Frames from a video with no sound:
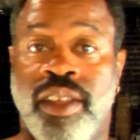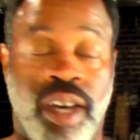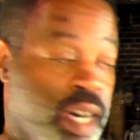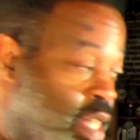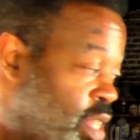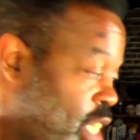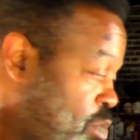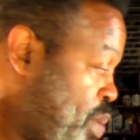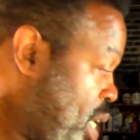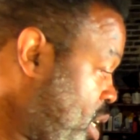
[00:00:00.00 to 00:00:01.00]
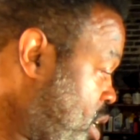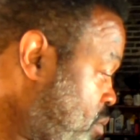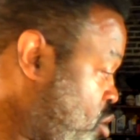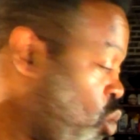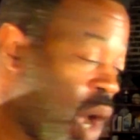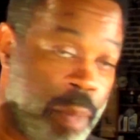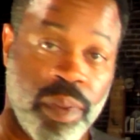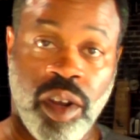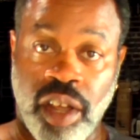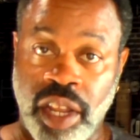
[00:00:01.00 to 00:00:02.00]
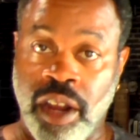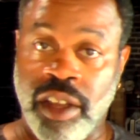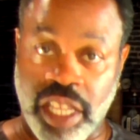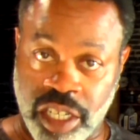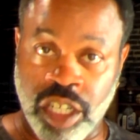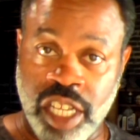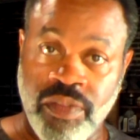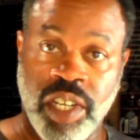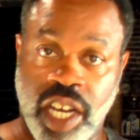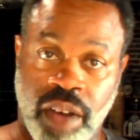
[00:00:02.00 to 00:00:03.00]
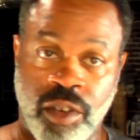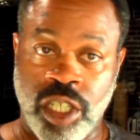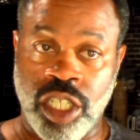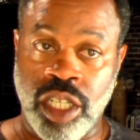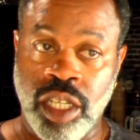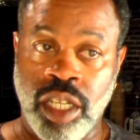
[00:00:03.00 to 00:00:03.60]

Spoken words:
That's big enough. You wipe it on there, get good even coverage,